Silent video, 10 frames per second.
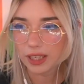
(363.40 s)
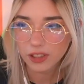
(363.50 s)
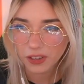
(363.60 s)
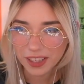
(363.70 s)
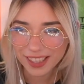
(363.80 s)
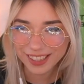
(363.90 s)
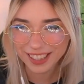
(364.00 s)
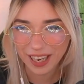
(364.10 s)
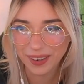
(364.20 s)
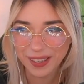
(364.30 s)
he started to sit
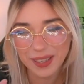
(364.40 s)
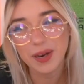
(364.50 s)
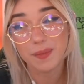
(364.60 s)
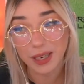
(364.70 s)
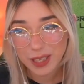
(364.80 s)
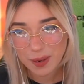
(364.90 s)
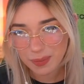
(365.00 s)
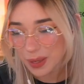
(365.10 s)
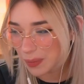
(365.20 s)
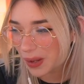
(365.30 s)
down, I didn't imagine him
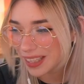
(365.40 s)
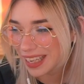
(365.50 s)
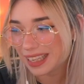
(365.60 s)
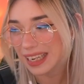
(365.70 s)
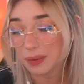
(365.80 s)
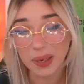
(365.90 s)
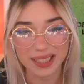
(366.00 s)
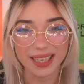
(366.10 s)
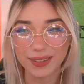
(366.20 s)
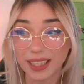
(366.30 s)
being bald, and then he was,
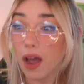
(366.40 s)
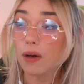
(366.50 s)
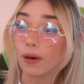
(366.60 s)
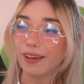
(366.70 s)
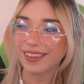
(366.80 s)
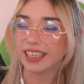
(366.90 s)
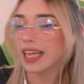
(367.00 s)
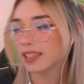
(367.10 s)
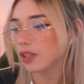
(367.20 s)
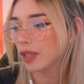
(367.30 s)
and I was like, oh, and
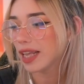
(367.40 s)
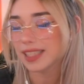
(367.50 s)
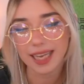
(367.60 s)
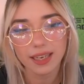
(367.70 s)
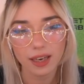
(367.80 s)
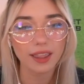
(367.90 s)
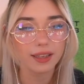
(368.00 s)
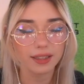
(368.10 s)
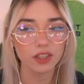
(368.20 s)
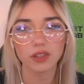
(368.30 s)
that's it.
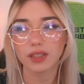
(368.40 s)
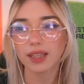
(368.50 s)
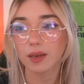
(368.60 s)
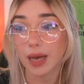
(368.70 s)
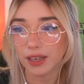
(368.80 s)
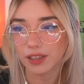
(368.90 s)
Nothing, just nothing about it,